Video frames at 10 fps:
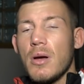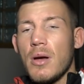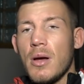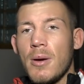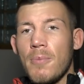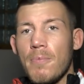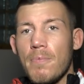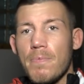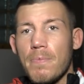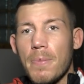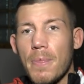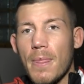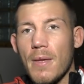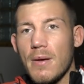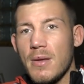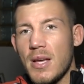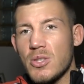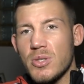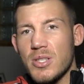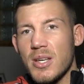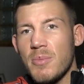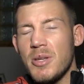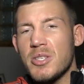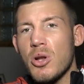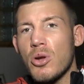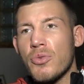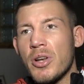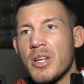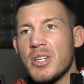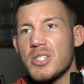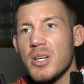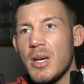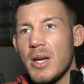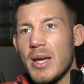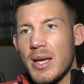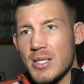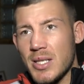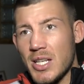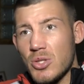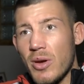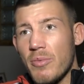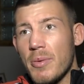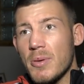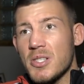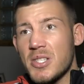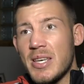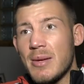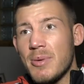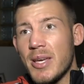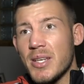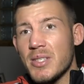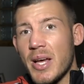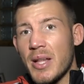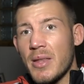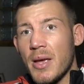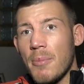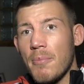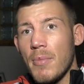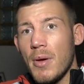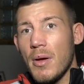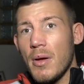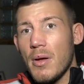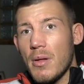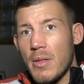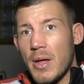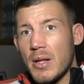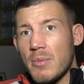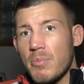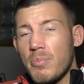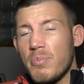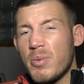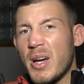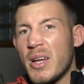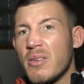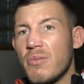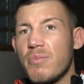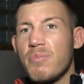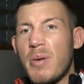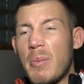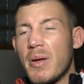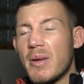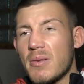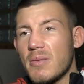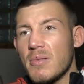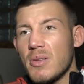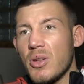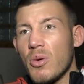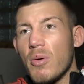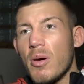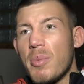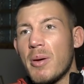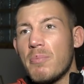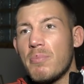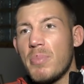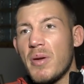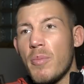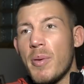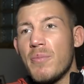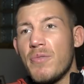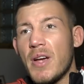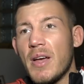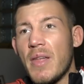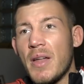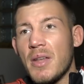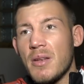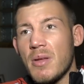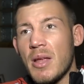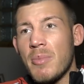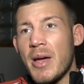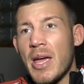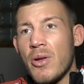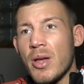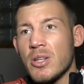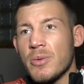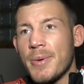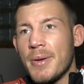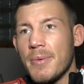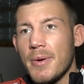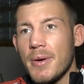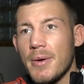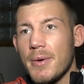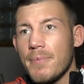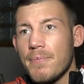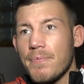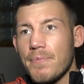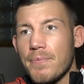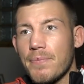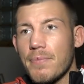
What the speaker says: what I mean? Yeah, so it means a lot really, and it's nice to have people seeing me as that that kind of public, you know, a bit of a big figure then in my area, do you know what I mean?